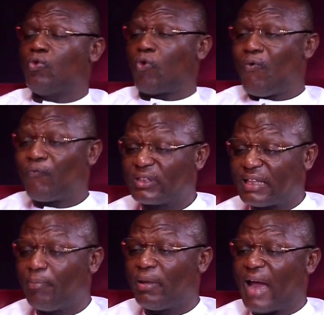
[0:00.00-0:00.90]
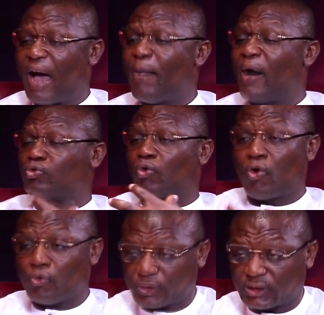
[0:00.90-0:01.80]
too comfortable about
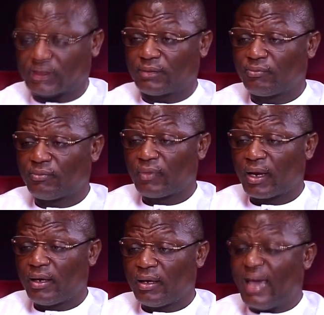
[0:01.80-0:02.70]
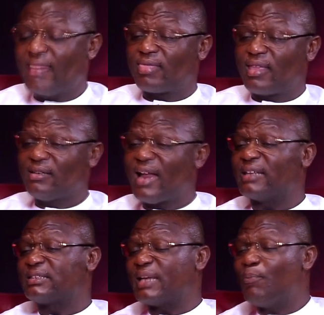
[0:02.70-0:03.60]
wrongs and think
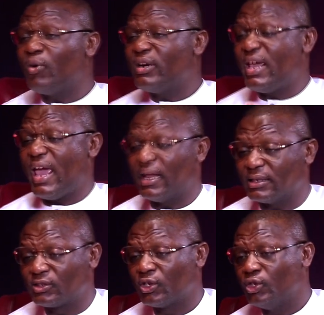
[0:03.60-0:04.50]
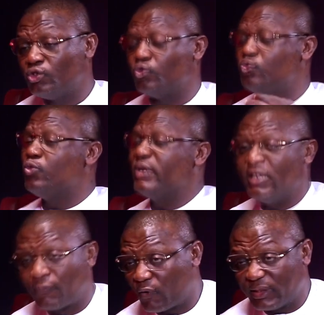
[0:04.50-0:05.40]
that somebody else should do
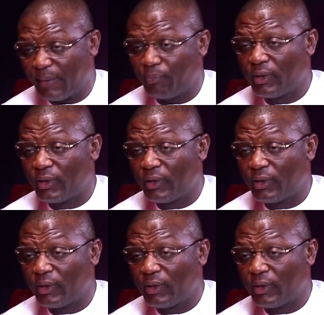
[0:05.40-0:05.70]
it for them.